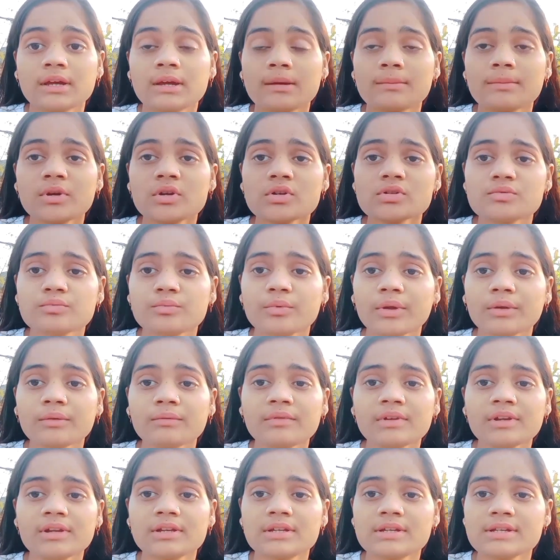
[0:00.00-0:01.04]
Because when
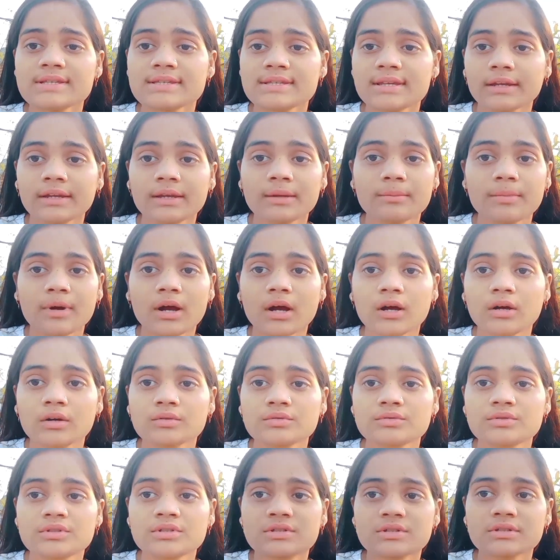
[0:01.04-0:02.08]
we listen
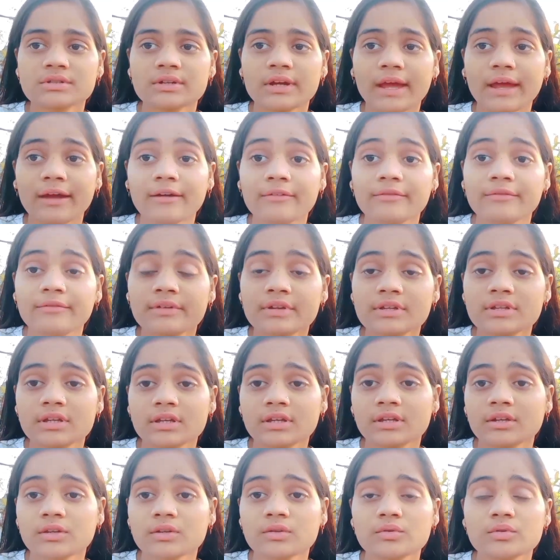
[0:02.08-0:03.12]
about
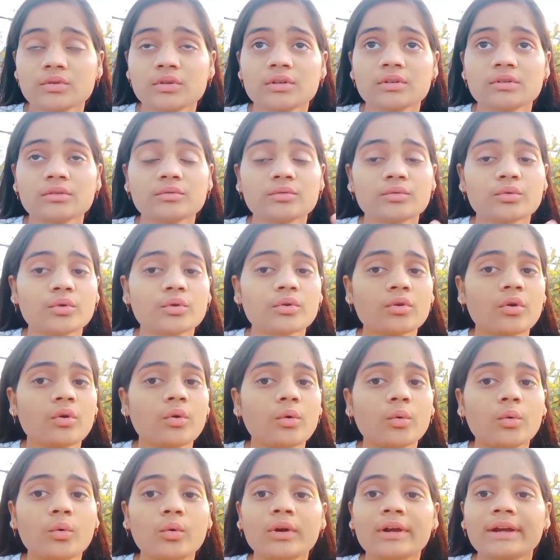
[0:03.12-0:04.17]
everything in your
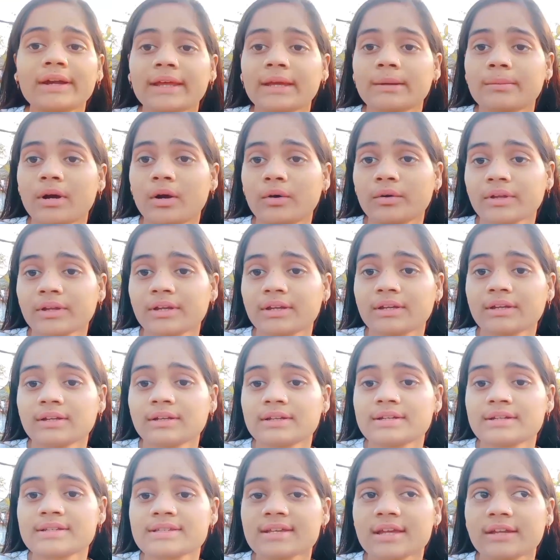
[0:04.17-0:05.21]
whole day about in
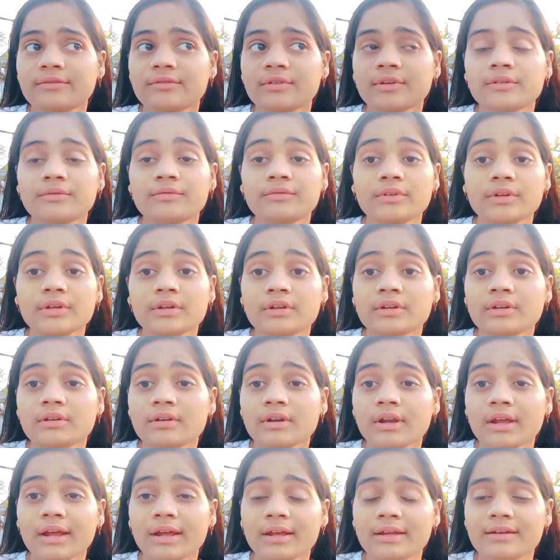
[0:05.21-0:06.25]
English, and when we
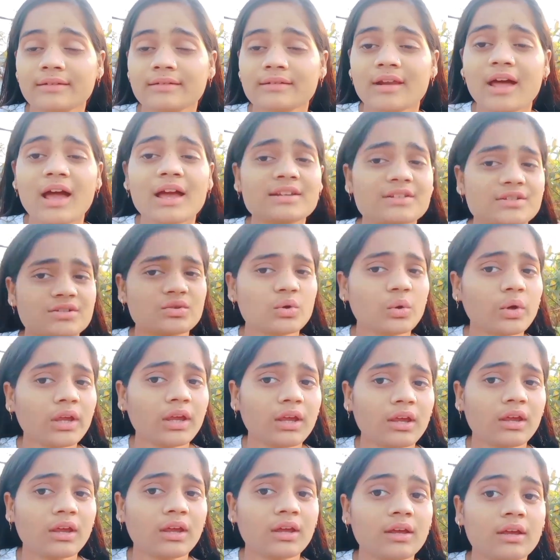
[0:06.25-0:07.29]
write,
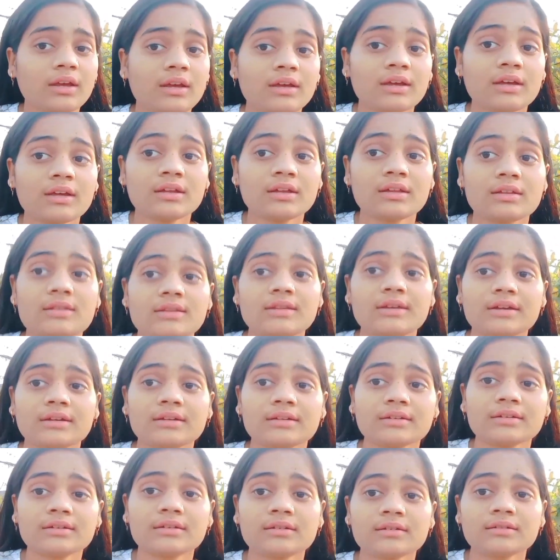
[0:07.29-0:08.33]
okay,
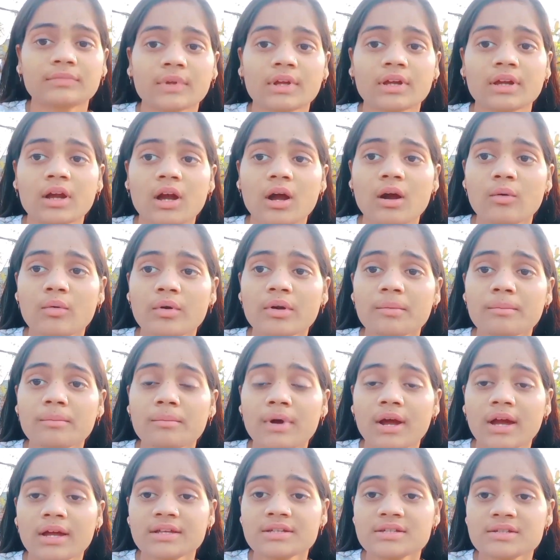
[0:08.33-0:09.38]
then our
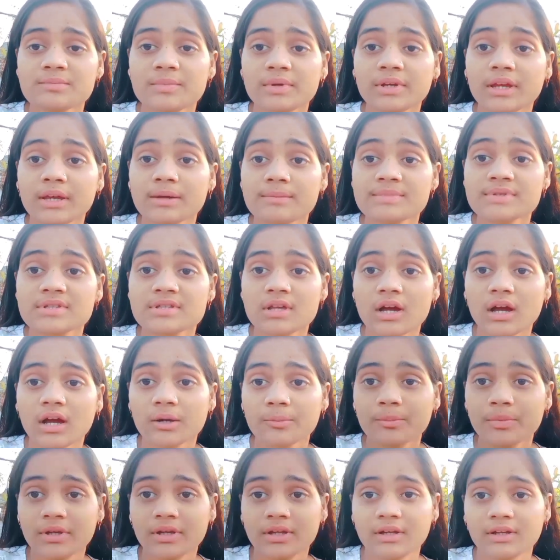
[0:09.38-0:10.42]
mind became
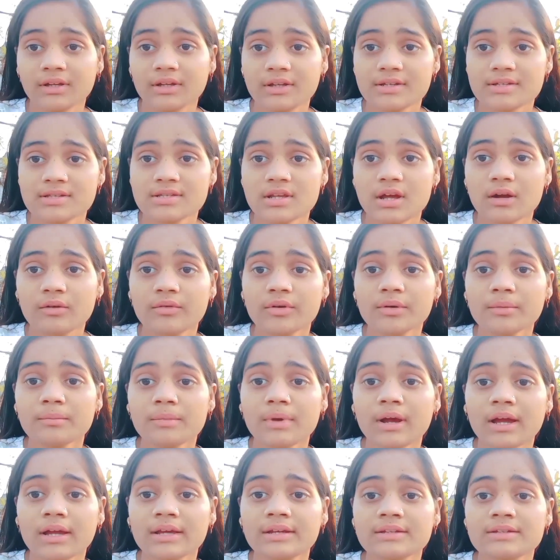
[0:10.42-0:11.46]
sharp in English. Our
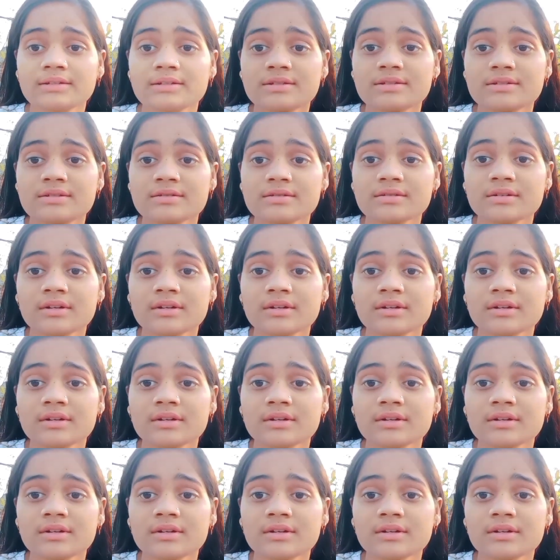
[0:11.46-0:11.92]
mind